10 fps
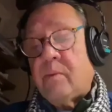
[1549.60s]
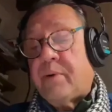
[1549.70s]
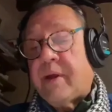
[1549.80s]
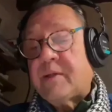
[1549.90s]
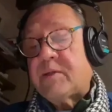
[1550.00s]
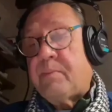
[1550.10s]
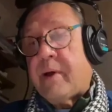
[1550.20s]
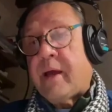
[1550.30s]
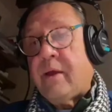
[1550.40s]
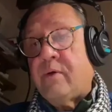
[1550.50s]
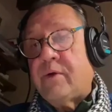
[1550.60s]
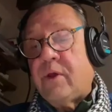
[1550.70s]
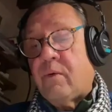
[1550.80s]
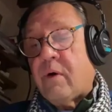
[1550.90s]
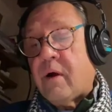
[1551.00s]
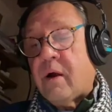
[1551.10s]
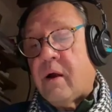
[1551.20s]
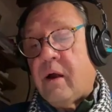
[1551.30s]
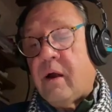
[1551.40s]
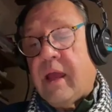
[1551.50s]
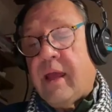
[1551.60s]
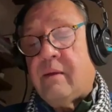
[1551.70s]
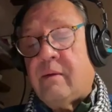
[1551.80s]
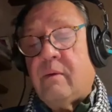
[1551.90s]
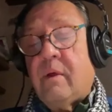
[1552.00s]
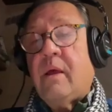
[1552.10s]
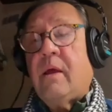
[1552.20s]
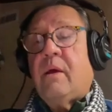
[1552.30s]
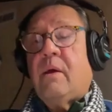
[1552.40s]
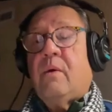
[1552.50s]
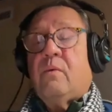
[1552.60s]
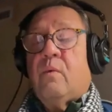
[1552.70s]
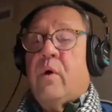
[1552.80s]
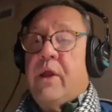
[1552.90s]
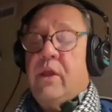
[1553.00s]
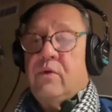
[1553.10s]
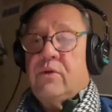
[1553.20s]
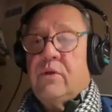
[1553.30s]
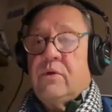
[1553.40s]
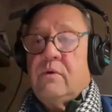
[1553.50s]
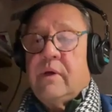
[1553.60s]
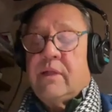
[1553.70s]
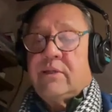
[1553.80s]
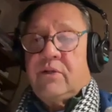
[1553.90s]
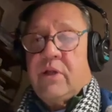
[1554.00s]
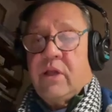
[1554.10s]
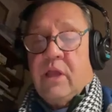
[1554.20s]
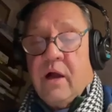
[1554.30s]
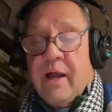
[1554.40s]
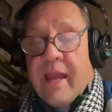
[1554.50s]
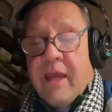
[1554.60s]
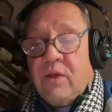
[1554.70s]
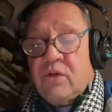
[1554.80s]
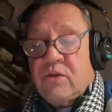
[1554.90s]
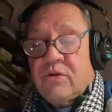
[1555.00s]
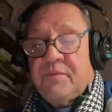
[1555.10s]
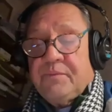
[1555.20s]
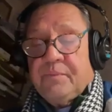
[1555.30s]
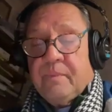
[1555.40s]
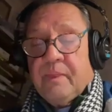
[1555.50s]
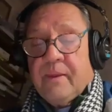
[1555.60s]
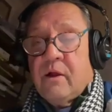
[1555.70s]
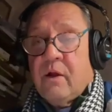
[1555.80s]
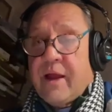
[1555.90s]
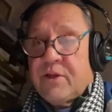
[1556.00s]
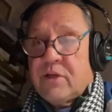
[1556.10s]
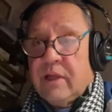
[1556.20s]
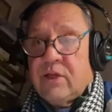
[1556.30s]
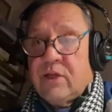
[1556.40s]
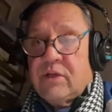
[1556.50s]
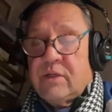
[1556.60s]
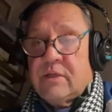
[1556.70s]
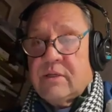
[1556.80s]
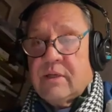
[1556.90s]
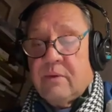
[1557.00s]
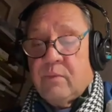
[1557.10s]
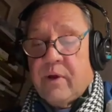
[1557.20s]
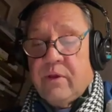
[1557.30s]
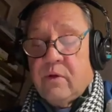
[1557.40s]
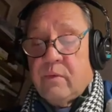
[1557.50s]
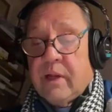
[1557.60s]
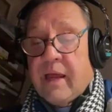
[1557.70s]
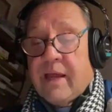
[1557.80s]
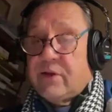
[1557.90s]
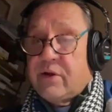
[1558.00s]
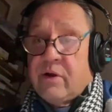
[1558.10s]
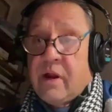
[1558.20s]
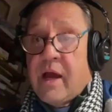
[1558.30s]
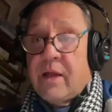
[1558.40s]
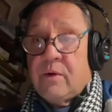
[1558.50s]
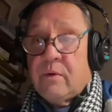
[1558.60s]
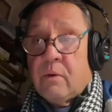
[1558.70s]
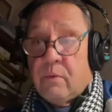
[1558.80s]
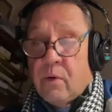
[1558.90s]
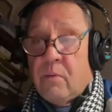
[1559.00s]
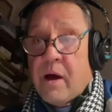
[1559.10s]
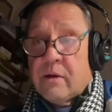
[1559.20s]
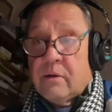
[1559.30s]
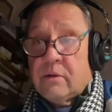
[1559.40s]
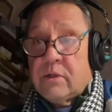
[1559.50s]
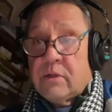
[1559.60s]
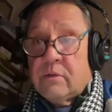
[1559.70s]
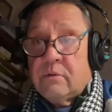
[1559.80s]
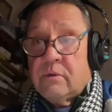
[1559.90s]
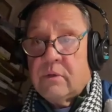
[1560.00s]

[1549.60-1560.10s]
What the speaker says: impressed by who you are and what you do at such a young age. Congratulations. And whether you realize it or not, you're a role model to